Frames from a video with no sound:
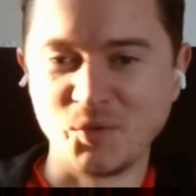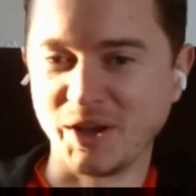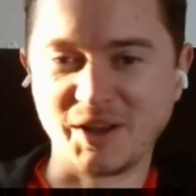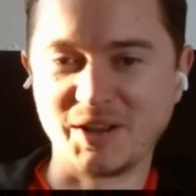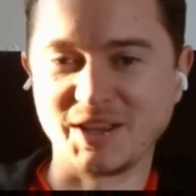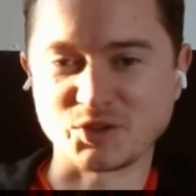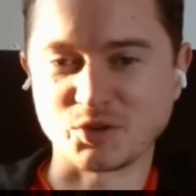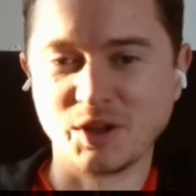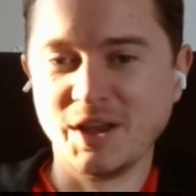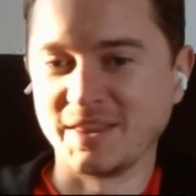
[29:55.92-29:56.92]
we just
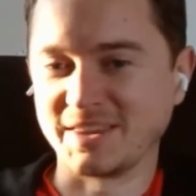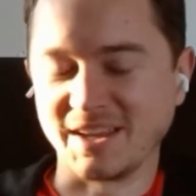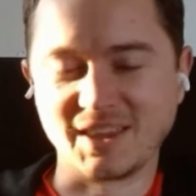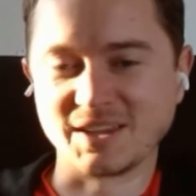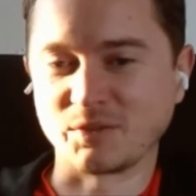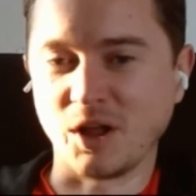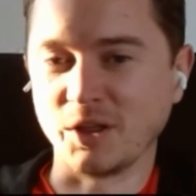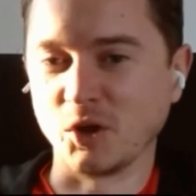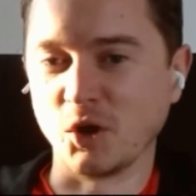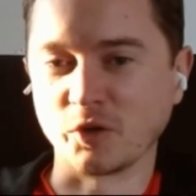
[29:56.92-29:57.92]
said,
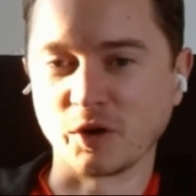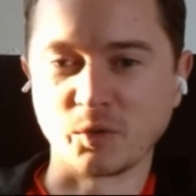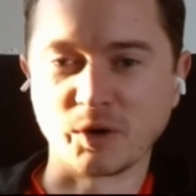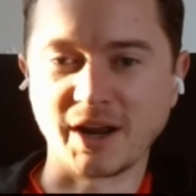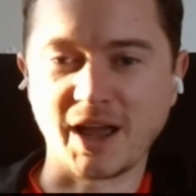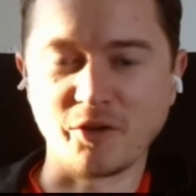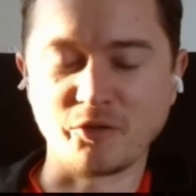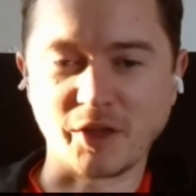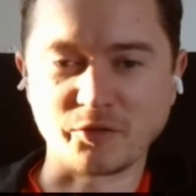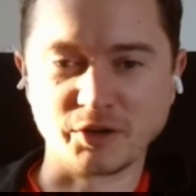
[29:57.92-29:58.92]
"Call it over. We're gonna have
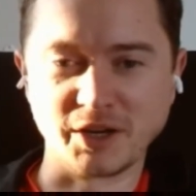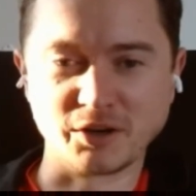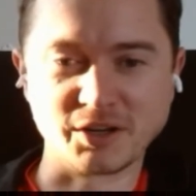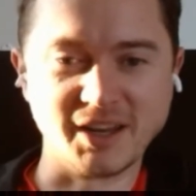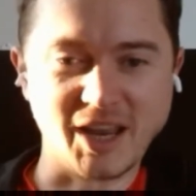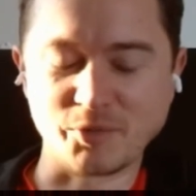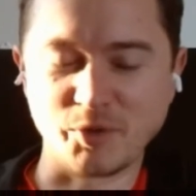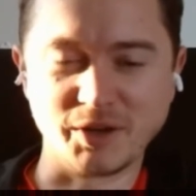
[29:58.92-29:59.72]
that for dinner tonight, but